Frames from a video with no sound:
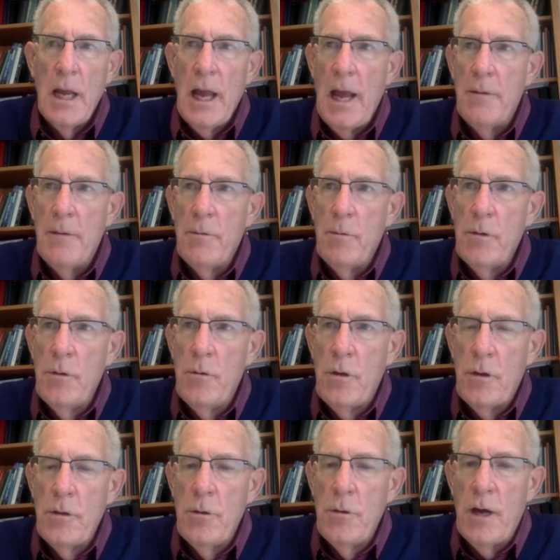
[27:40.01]
and
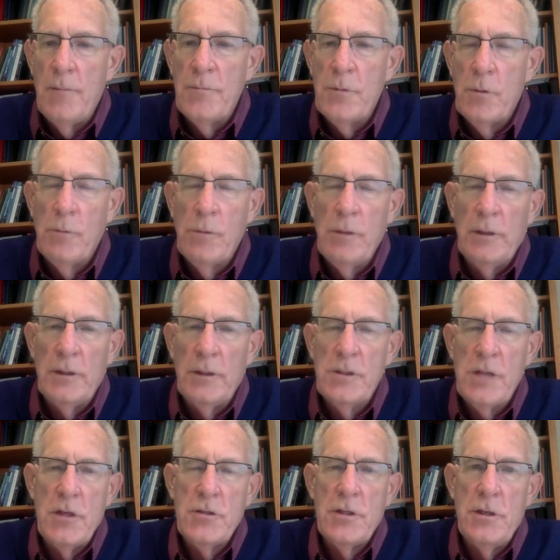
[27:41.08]
you come to a
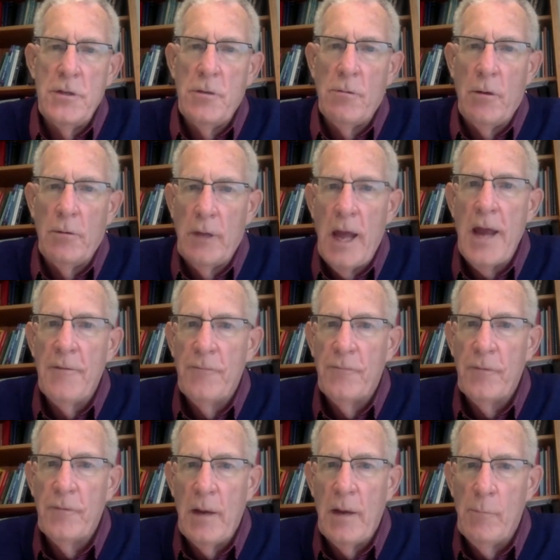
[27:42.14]
realization in your own life,
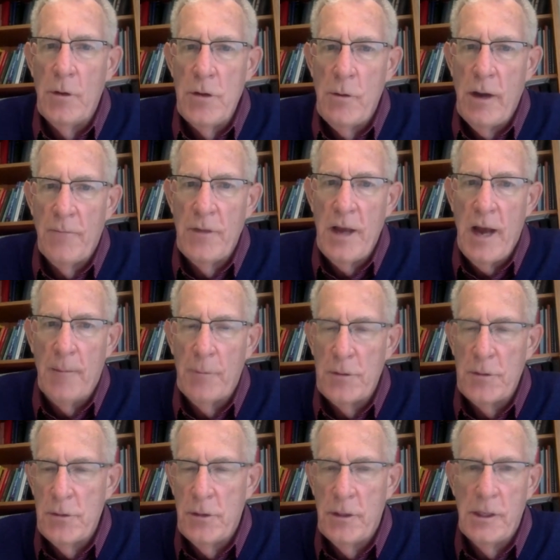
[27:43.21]
and when you have the
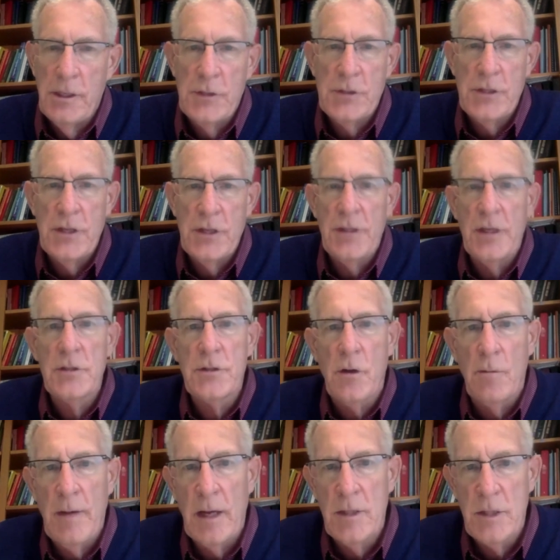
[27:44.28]
opportunity to see things don't
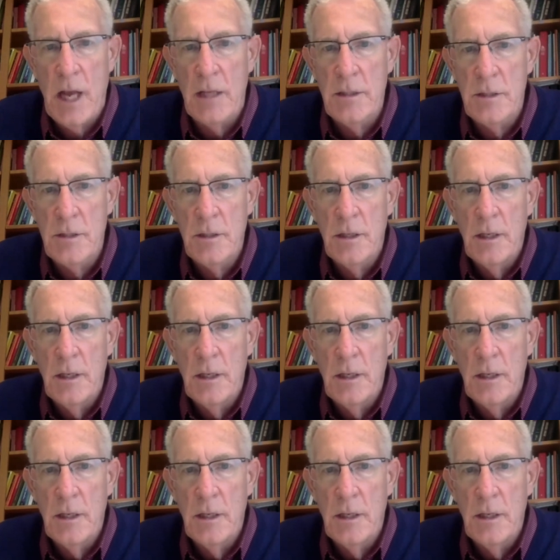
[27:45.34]
make sense,